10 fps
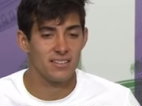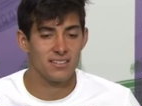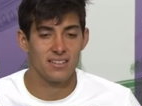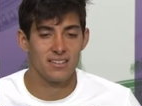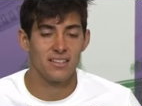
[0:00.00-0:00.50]

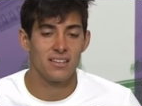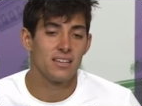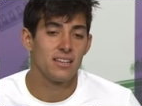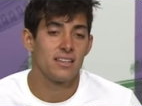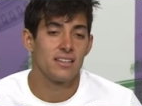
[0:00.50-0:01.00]
They
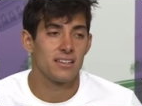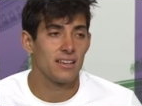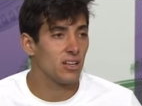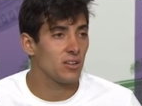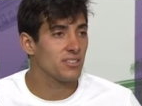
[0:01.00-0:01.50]
they
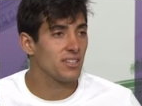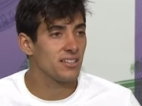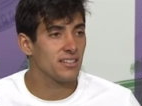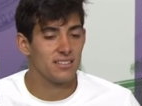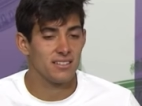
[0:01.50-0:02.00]
love
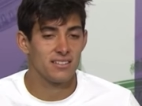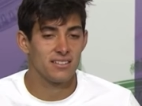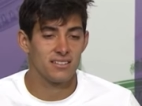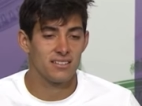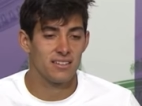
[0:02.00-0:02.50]
tennis, and
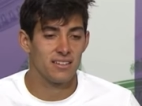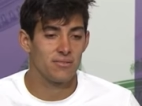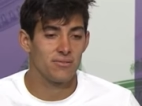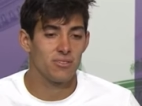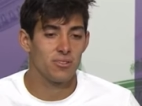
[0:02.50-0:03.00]
and
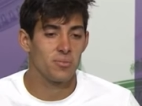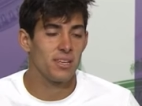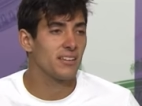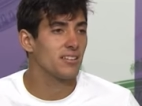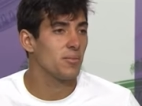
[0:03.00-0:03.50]
for me as
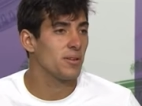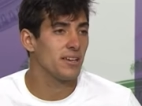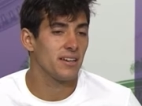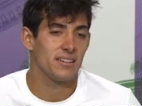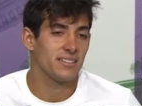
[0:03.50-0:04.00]
a player,
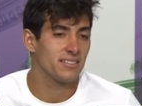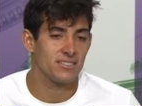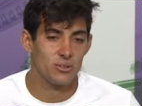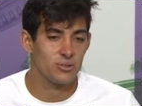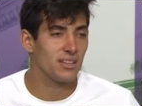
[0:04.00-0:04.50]
it's so
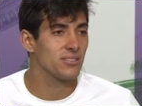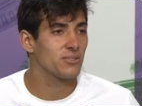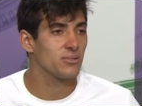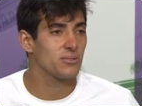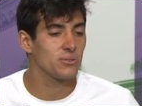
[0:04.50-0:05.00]
nice
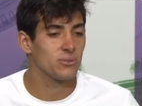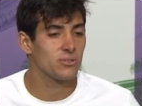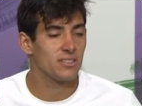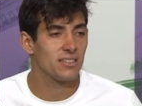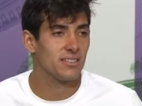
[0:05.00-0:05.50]
to to see
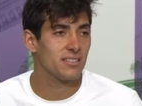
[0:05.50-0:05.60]
that.